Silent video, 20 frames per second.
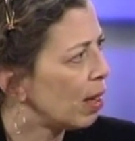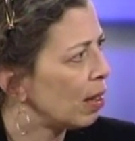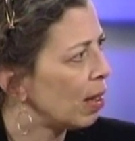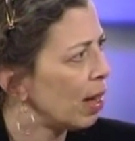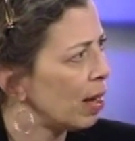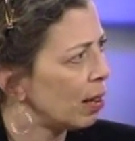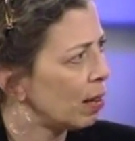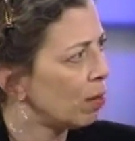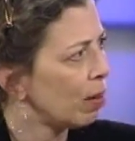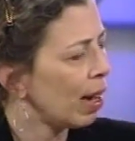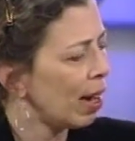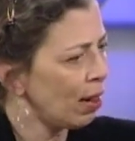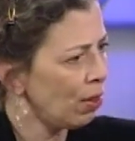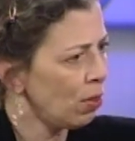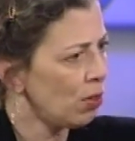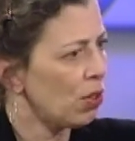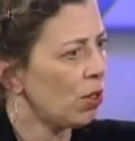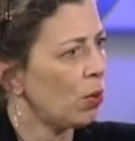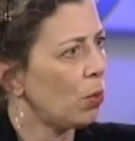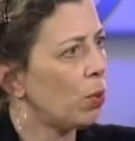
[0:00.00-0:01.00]
and how
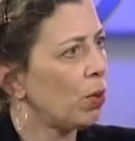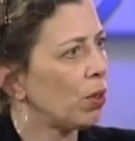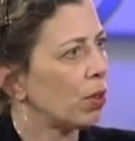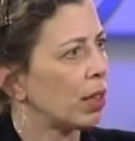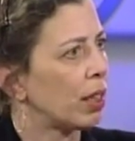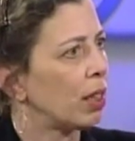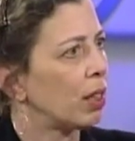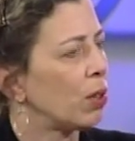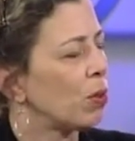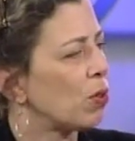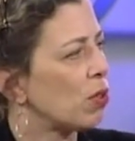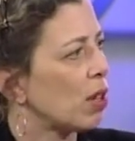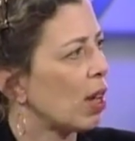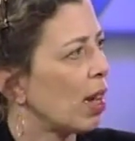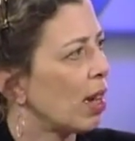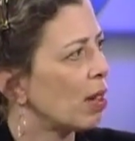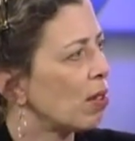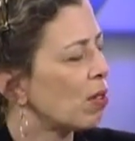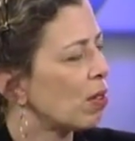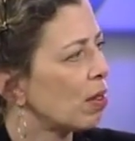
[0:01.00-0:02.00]
does it work in Lou's
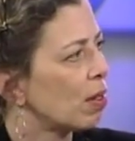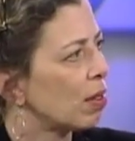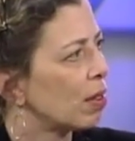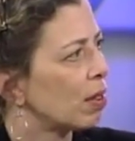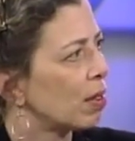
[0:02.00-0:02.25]
case?